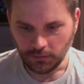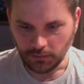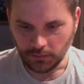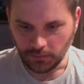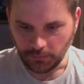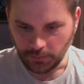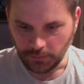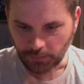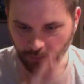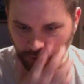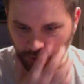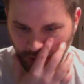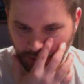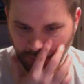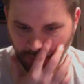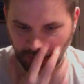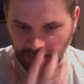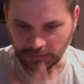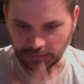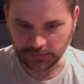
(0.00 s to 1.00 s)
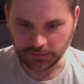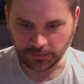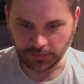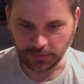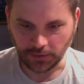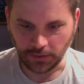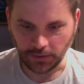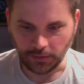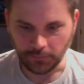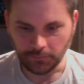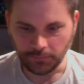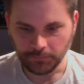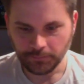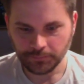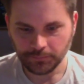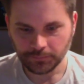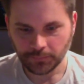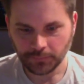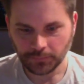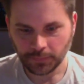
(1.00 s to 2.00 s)
the primates. Um,
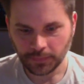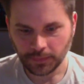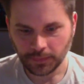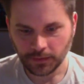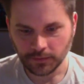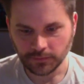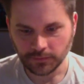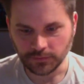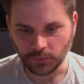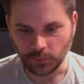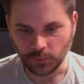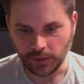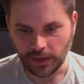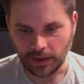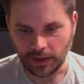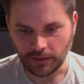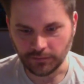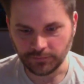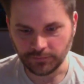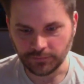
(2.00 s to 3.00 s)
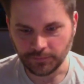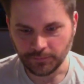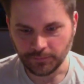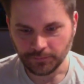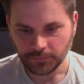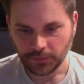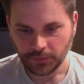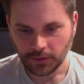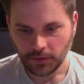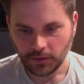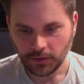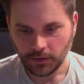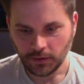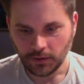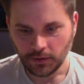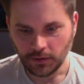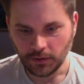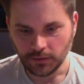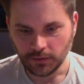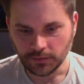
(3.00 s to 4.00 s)
so we have,
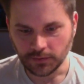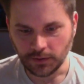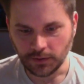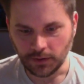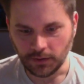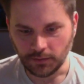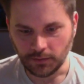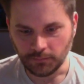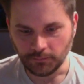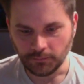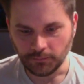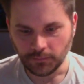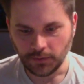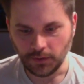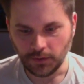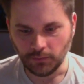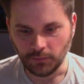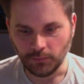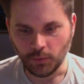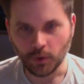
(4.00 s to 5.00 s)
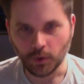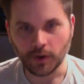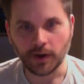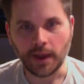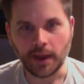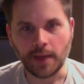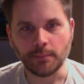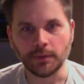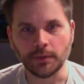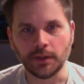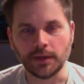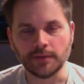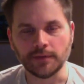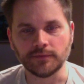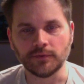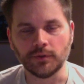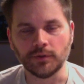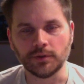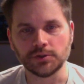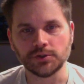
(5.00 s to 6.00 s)
um, you know, more amylase,
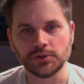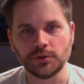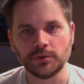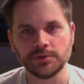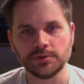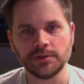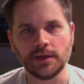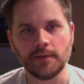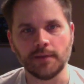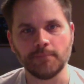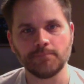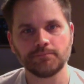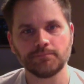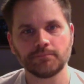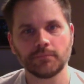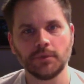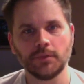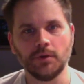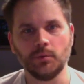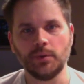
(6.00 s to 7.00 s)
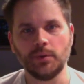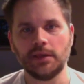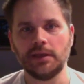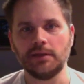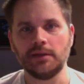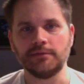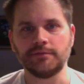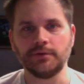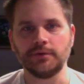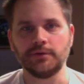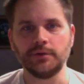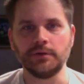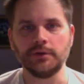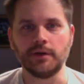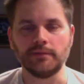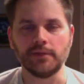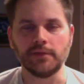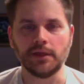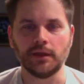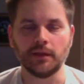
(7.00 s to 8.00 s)
so it shows that, you know, we can eat fruit and
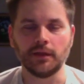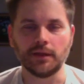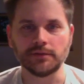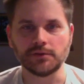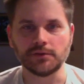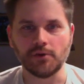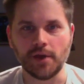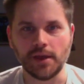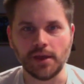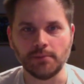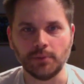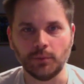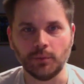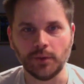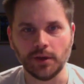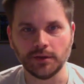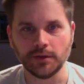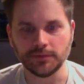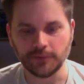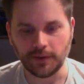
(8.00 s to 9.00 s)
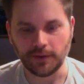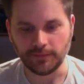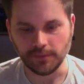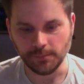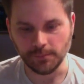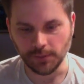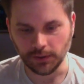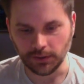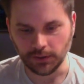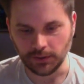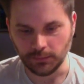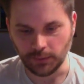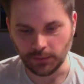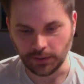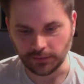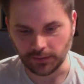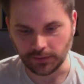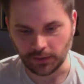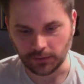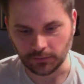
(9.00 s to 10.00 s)
everything, and that's great, but we also have the ability to
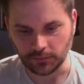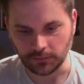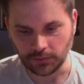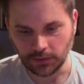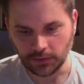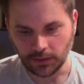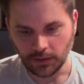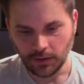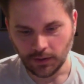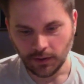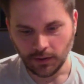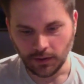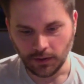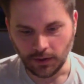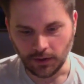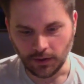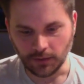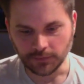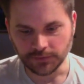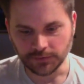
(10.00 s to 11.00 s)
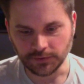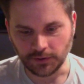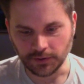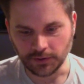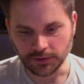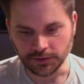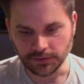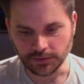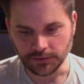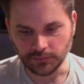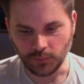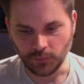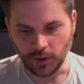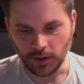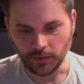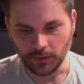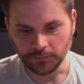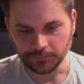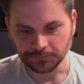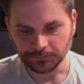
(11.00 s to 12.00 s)
break down uh, starches as
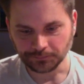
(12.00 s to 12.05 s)
well.